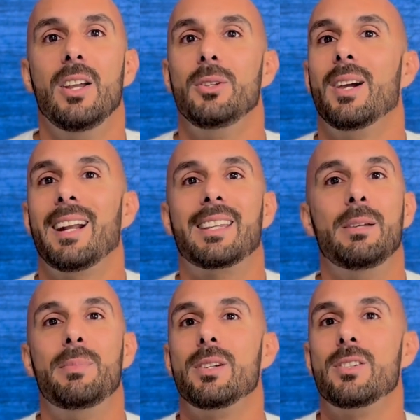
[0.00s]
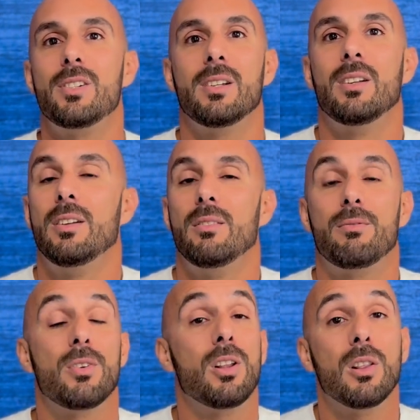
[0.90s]
You got to keep this shit
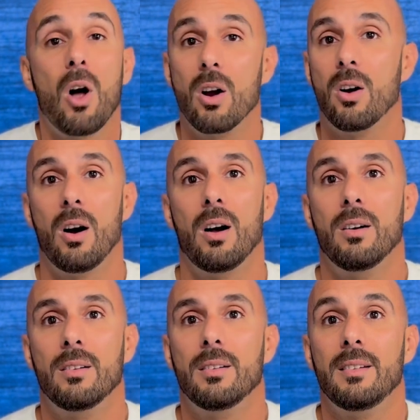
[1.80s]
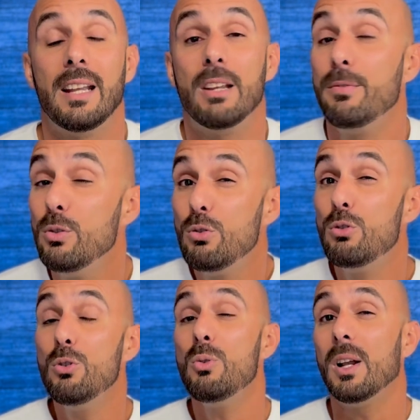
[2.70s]
for the long haul. And if you
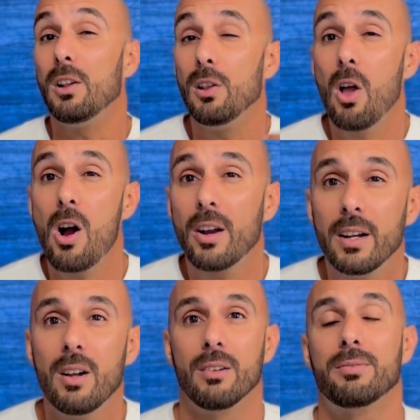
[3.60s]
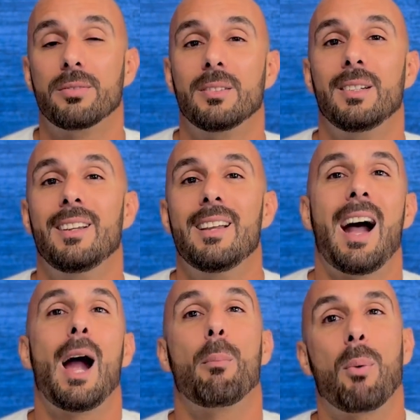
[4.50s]
do it long enough,
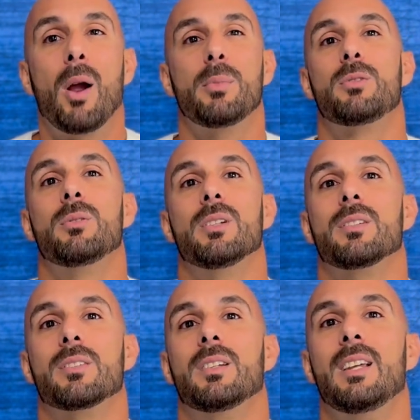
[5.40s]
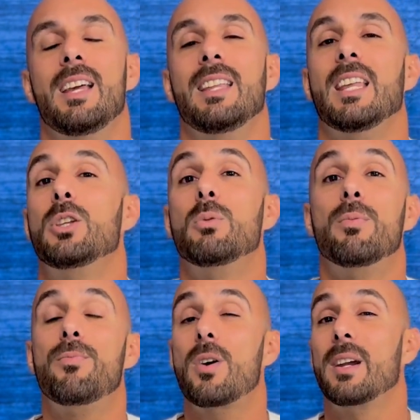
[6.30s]
I promise you this, that you
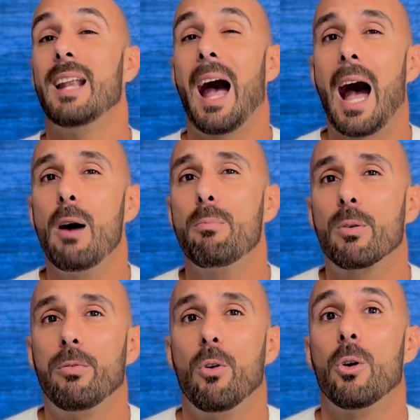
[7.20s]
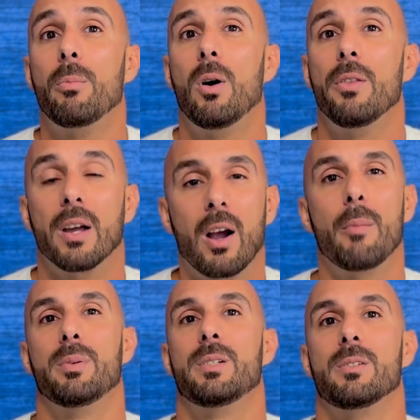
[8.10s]
will fucking outperform the
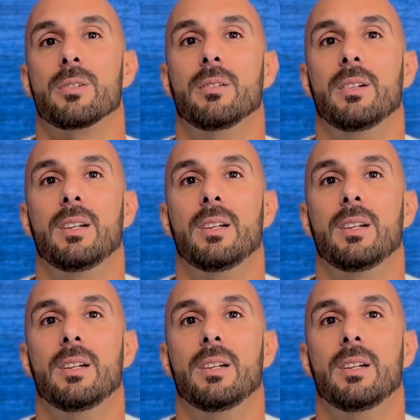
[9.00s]
competition.